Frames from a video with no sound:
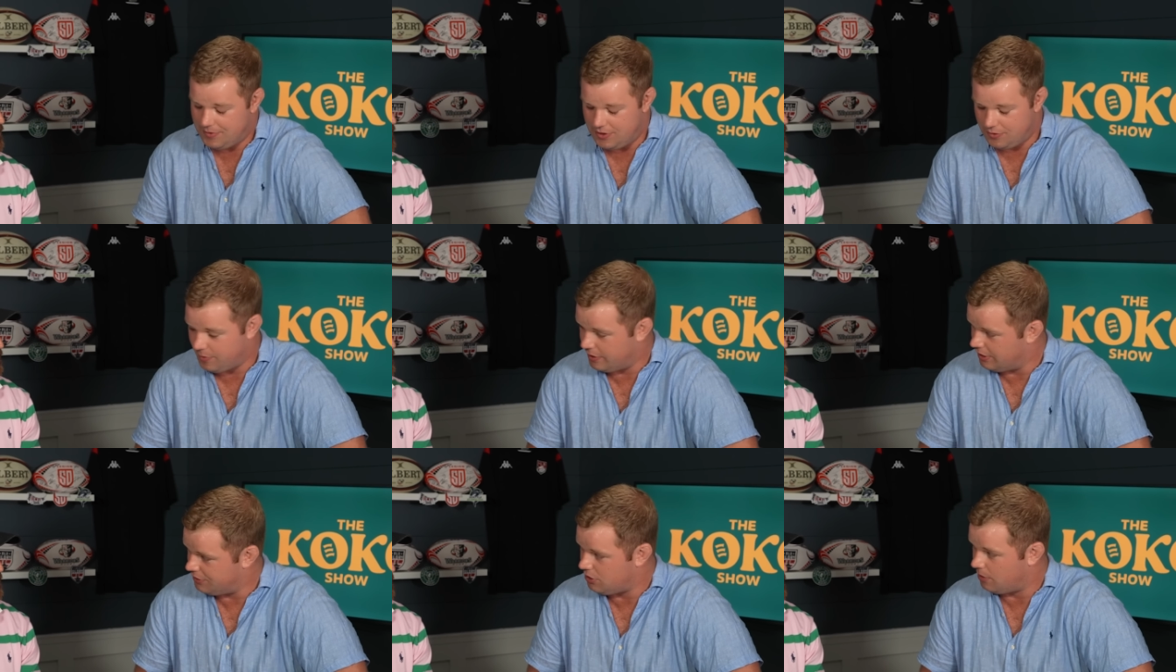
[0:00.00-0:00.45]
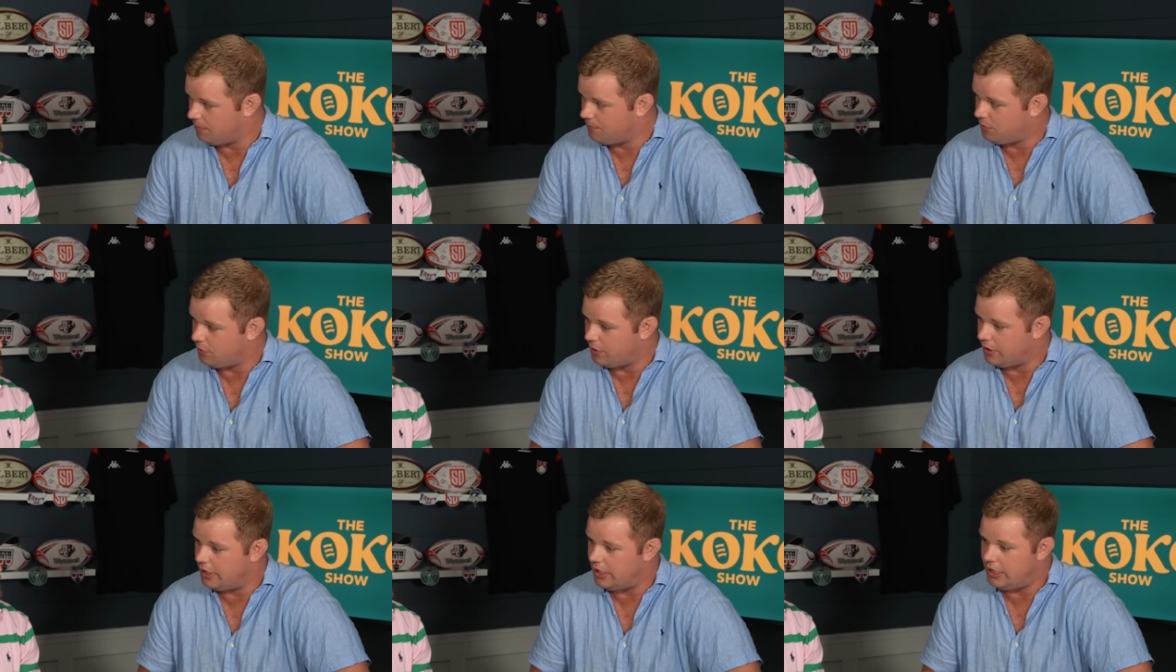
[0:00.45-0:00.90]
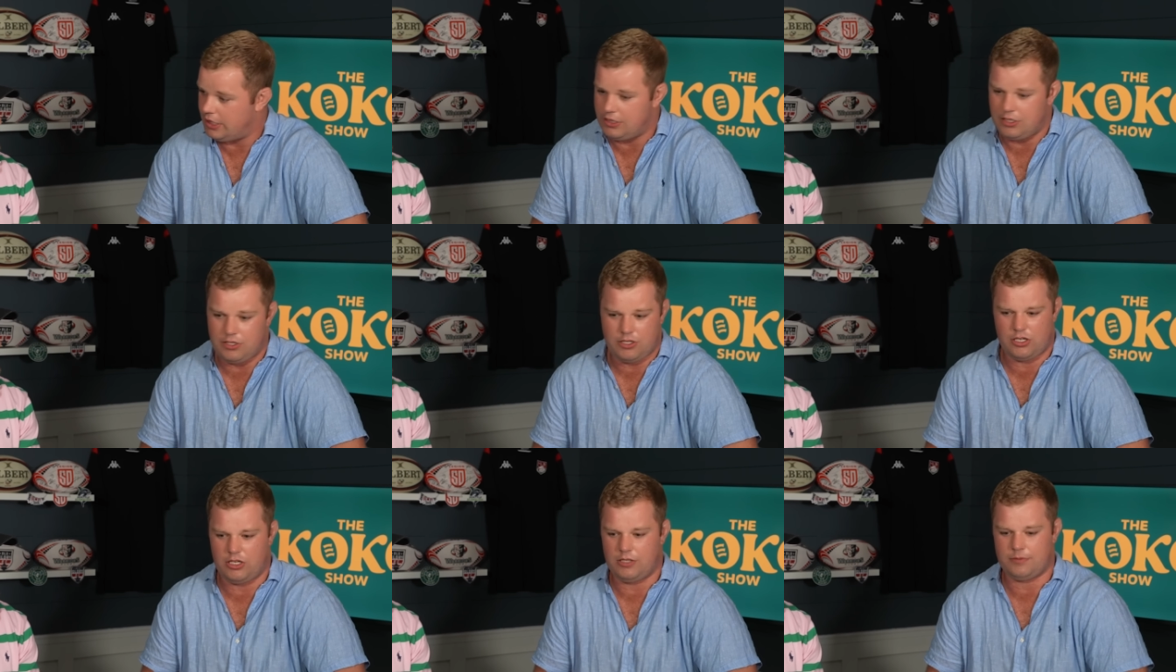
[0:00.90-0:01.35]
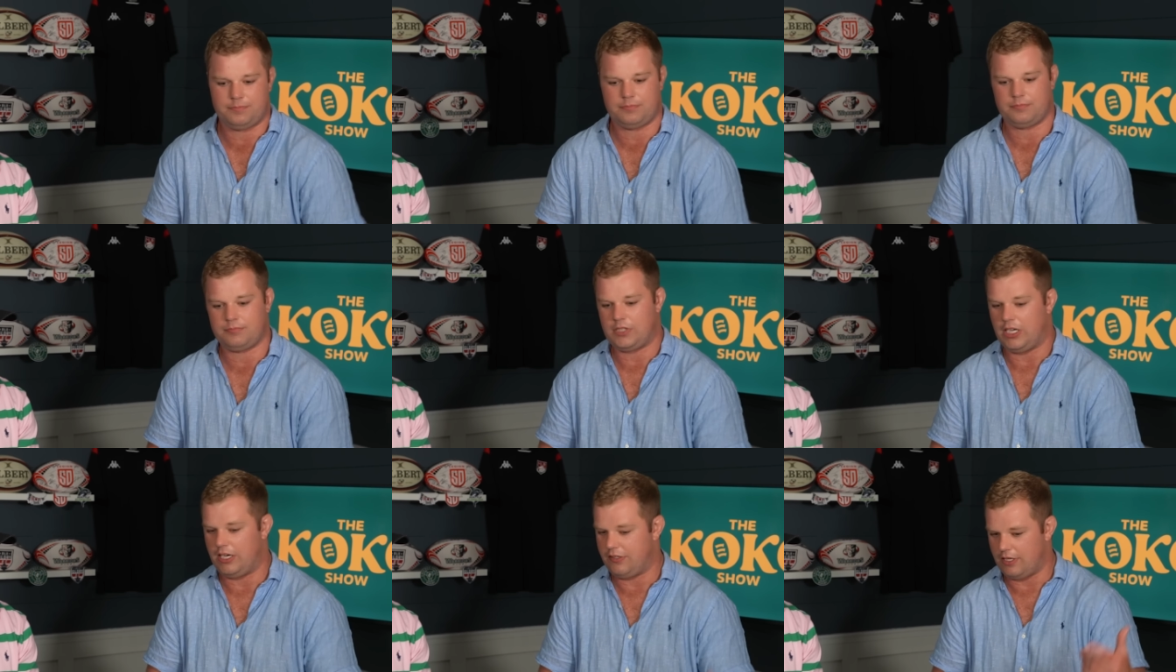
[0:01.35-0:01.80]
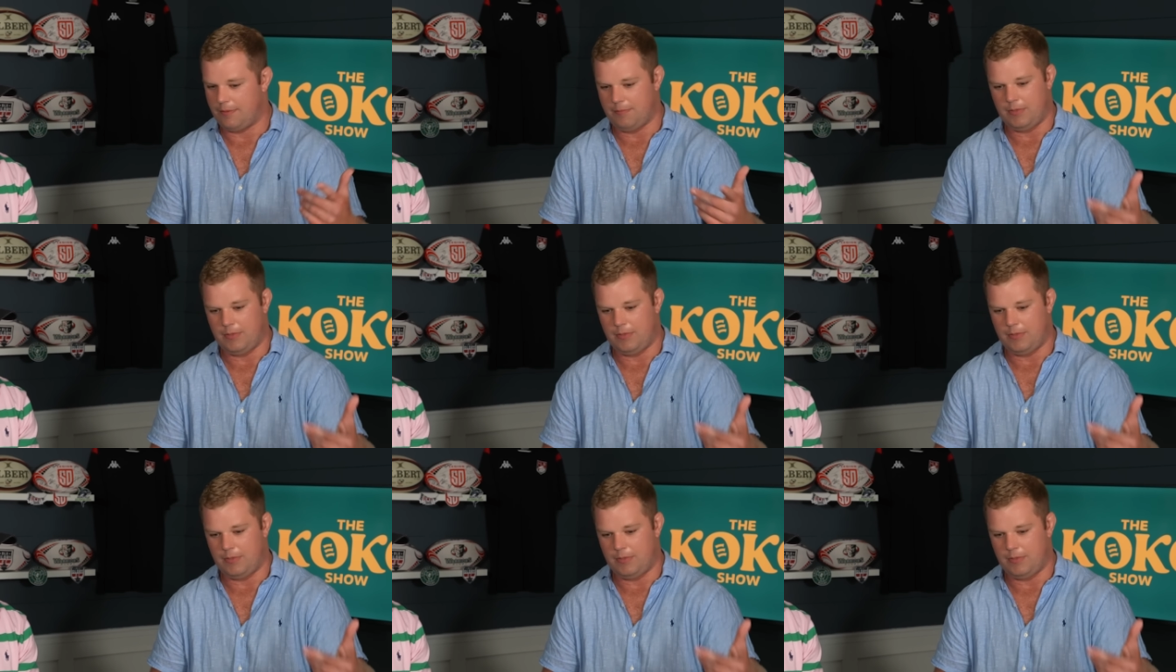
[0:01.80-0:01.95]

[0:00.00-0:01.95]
He's one of top 14. You got guys like